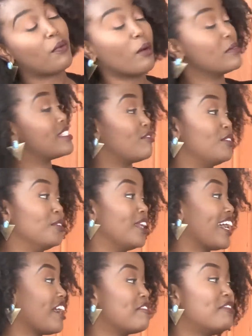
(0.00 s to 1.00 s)
promise I flew.
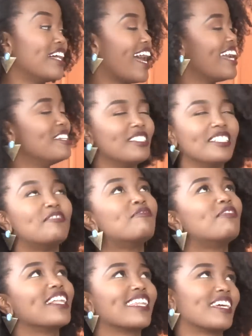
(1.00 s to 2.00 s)
Like it
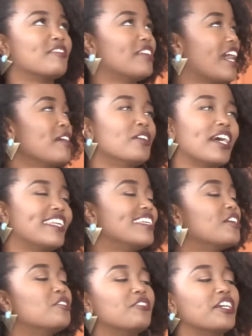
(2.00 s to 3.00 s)
felt like fly. I know I
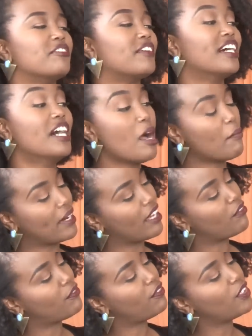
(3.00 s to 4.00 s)
didn't go very far, but
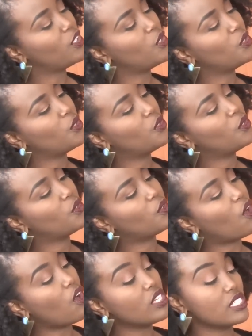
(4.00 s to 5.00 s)
I flew
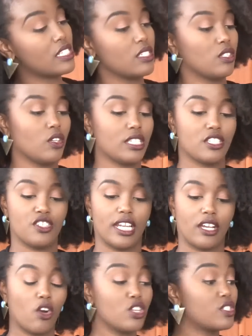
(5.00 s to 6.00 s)
onto Loiter Street,
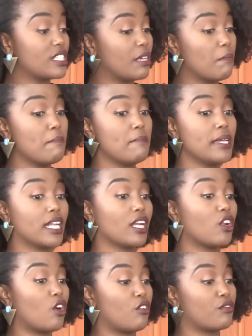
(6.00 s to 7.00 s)
like onto the
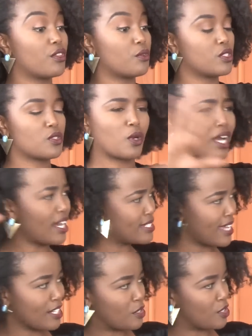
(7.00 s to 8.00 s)
middle of the road. So
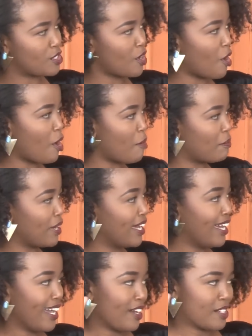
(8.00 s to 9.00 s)
cars had to stop
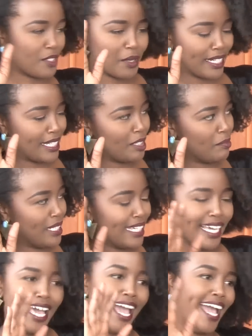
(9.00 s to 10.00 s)
because they were gonna kill
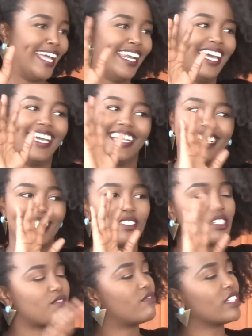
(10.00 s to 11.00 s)
me, and like it
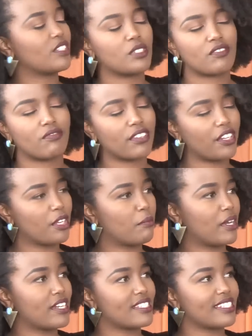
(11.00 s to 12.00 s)
was very
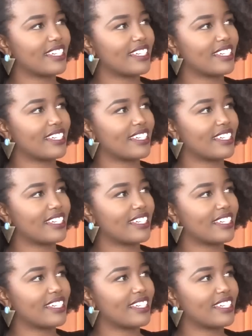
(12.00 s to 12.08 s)
embarrassing.